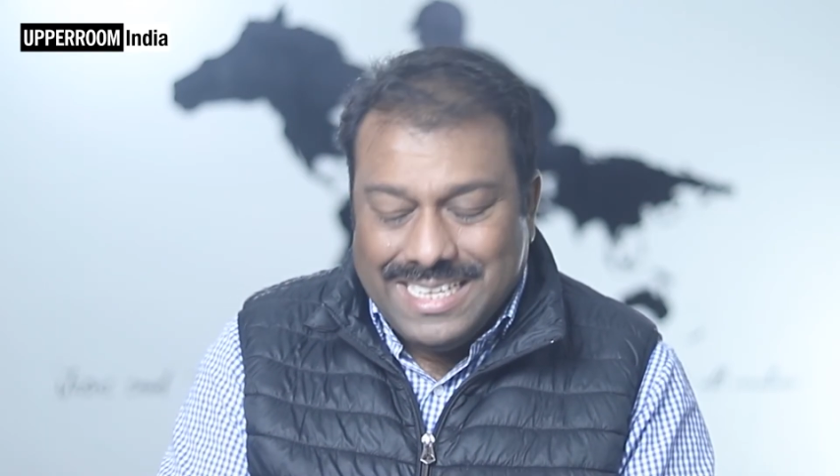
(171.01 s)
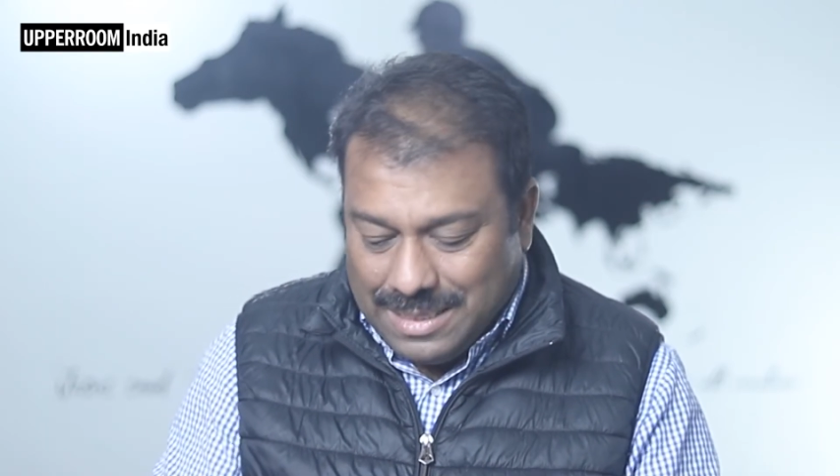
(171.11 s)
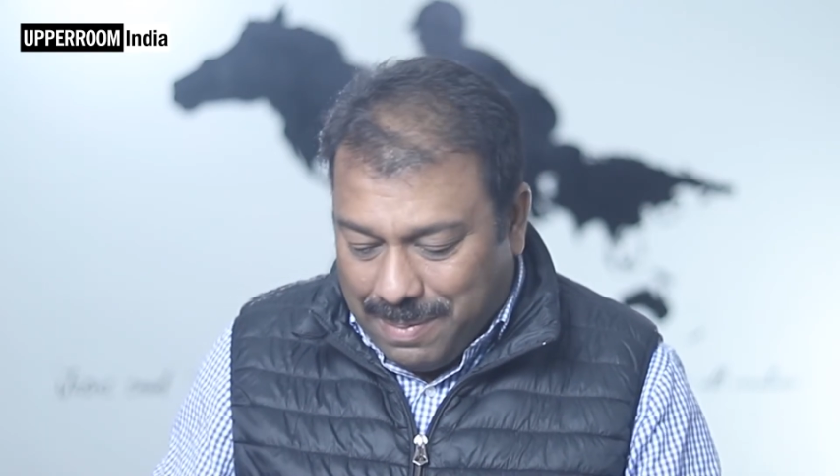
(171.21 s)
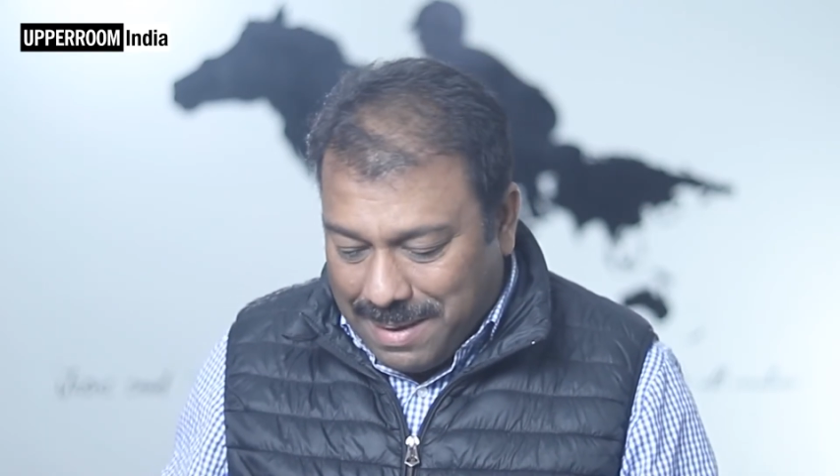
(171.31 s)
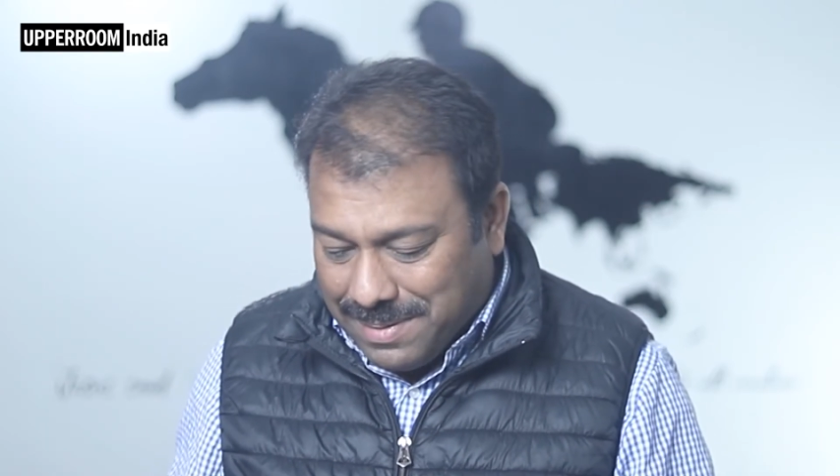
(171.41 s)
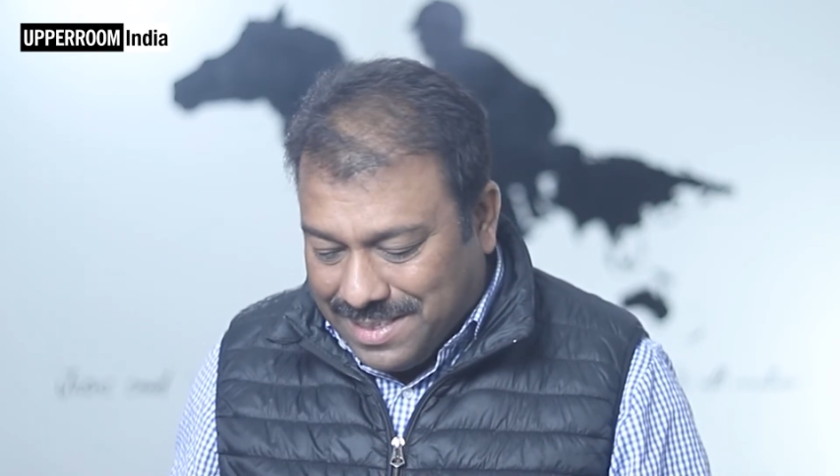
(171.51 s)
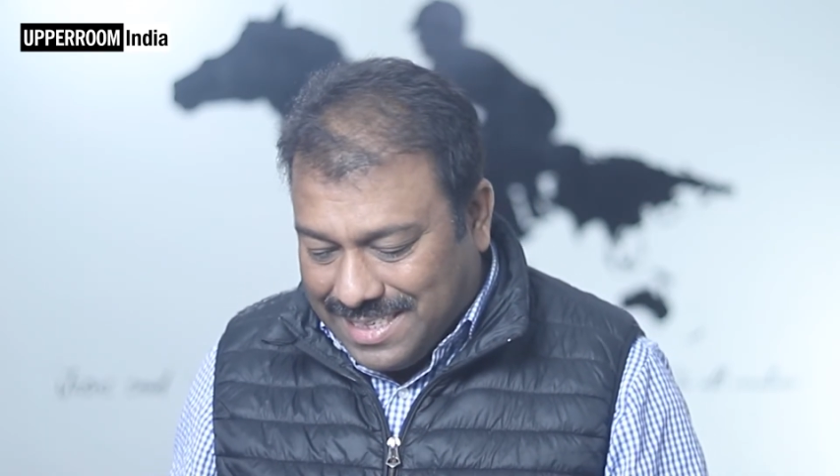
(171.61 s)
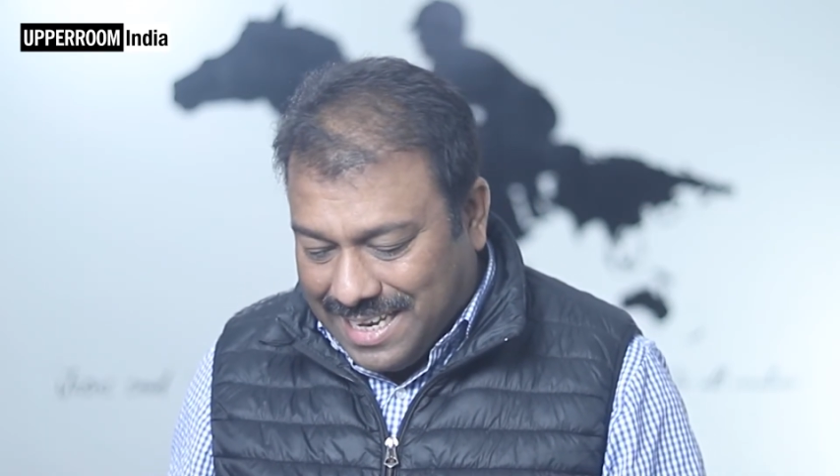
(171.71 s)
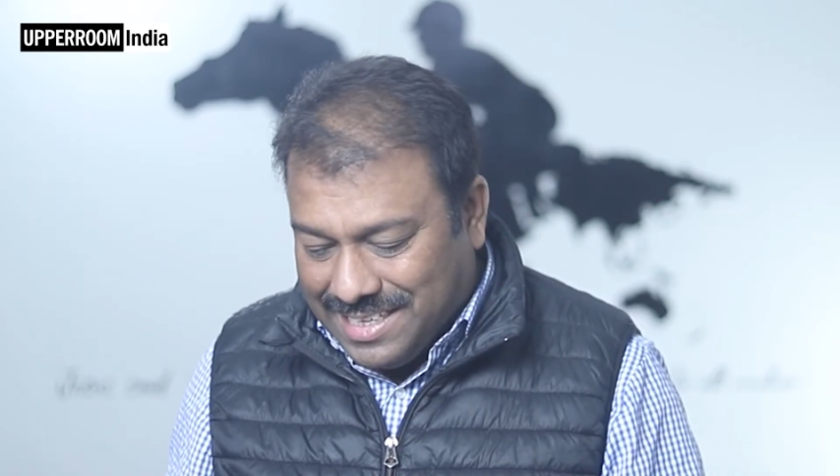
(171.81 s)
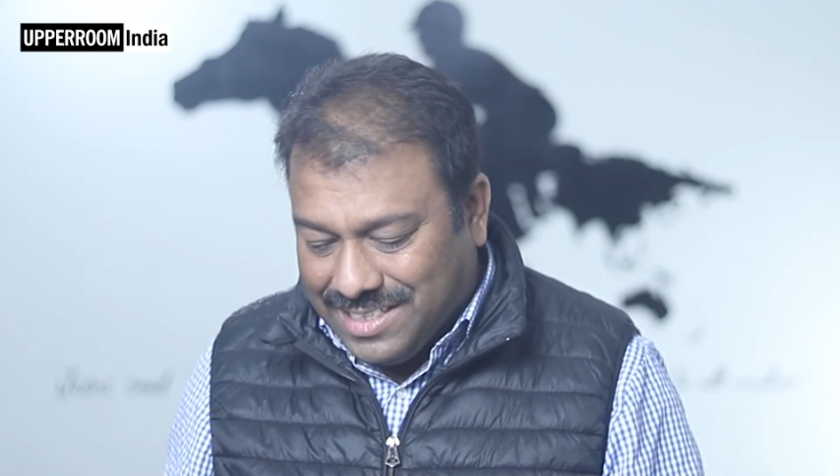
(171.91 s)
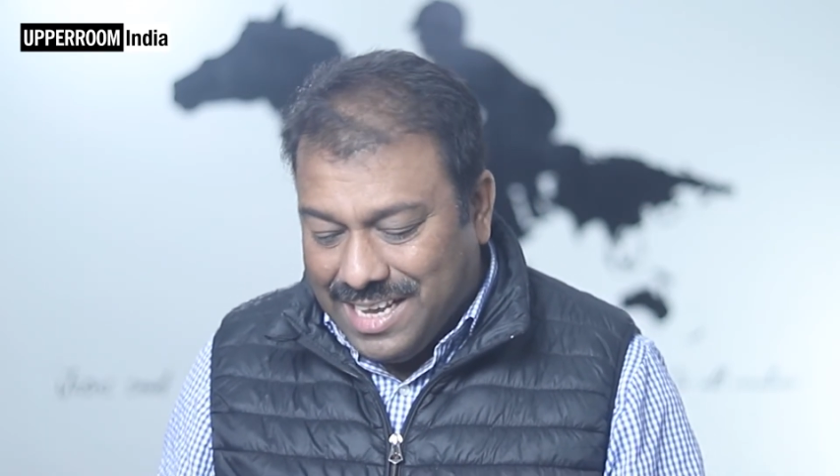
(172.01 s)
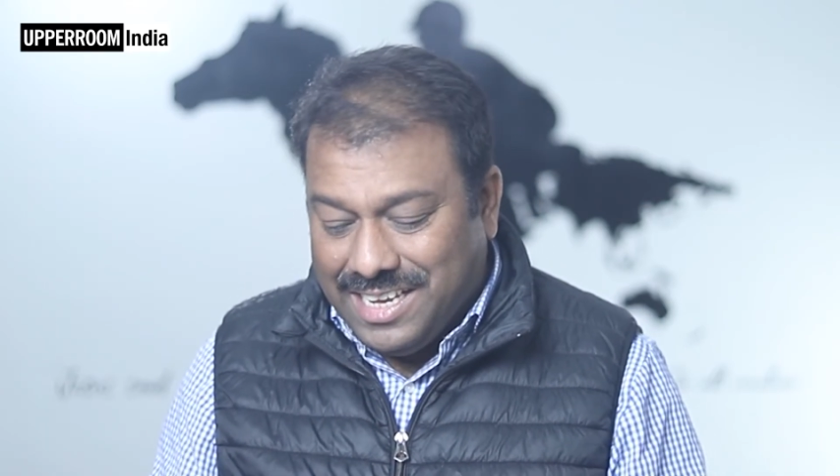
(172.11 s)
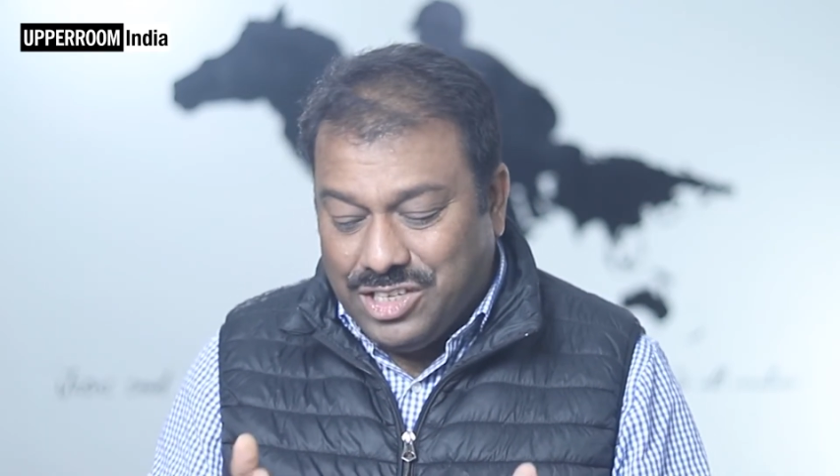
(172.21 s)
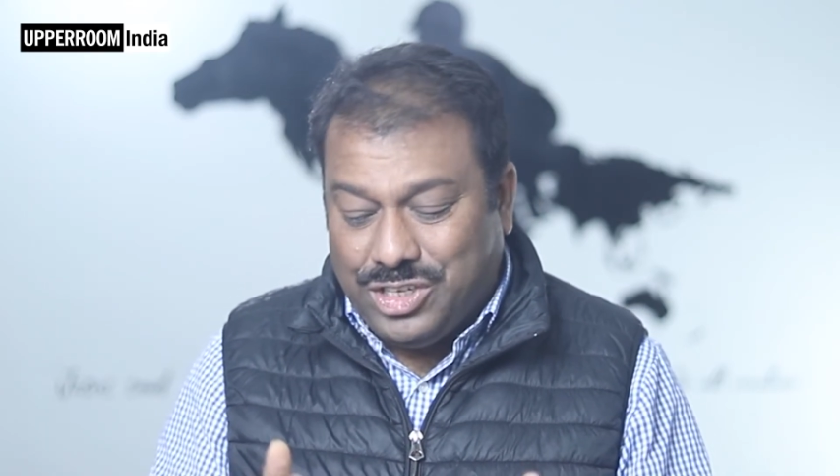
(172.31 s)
The Bible says in